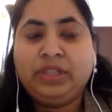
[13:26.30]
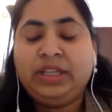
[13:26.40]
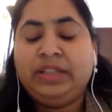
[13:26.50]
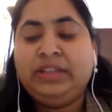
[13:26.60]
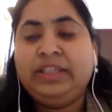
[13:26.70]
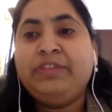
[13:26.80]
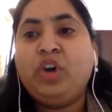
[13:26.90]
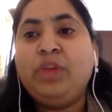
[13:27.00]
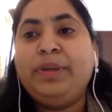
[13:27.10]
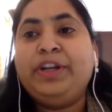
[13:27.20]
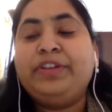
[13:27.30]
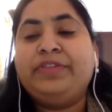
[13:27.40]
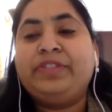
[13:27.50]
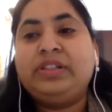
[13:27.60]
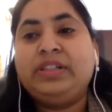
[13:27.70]
in the involvement of
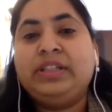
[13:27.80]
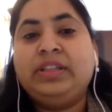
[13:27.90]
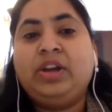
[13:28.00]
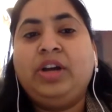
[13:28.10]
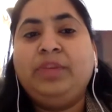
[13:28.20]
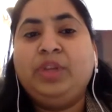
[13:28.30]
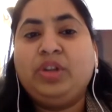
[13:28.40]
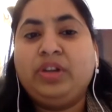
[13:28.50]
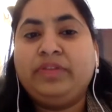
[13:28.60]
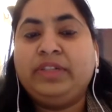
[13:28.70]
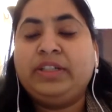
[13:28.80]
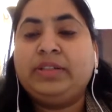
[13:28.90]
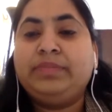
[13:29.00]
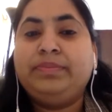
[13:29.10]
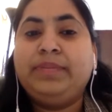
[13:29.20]
children in the armed conflict,
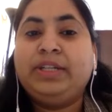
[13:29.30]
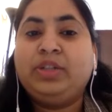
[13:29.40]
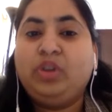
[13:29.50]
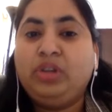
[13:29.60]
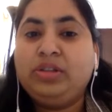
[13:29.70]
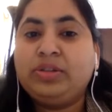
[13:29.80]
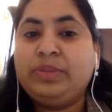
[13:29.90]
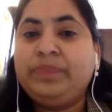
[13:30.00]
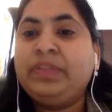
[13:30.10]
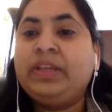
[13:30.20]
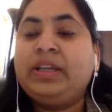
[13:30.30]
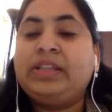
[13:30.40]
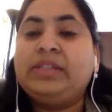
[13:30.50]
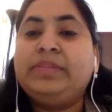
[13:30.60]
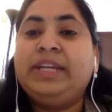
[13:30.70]
but also
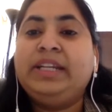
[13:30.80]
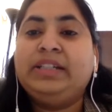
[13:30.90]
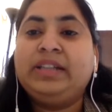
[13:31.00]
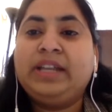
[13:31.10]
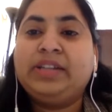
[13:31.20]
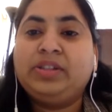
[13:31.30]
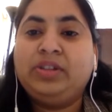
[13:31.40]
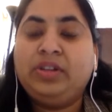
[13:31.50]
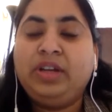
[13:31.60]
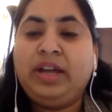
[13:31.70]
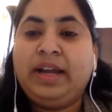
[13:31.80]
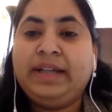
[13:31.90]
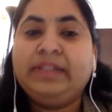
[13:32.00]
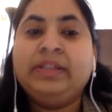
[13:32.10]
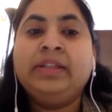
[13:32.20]
customary international law
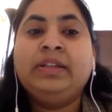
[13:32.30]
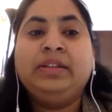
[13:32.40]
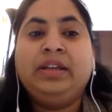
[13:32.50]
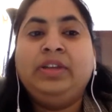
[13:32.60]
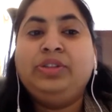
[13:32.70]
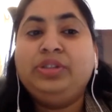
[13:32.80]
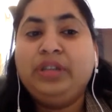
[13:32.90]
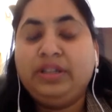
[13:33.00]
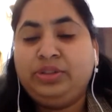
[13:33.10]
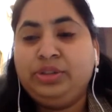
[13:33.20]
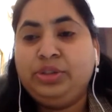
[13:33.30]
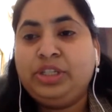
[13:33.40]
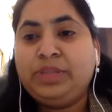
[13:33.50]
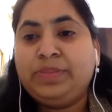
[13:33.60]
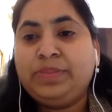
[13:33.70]
and
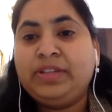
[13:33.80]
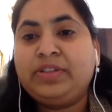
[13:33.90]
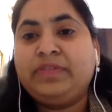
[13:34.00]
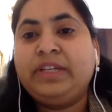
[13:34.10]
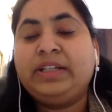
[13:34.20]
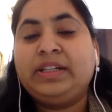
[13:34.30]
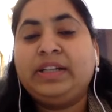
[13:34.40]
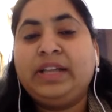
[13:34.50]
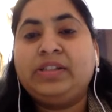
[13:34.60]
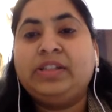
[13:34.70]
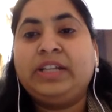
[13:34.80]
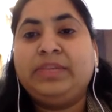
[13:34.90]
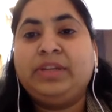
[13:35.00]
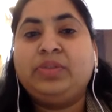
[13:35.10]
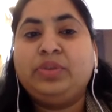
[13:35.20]
jurisprudence of the international
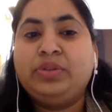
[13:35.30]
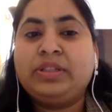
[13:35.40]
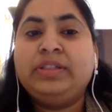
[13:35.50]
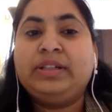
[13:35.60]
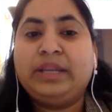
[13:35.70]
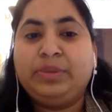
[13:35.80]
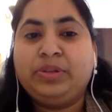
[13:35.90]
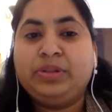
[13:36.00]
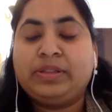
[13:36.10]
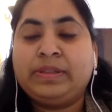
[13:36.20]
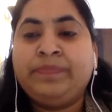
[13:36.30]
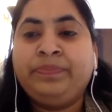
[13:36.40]
criminal courts and tribunals.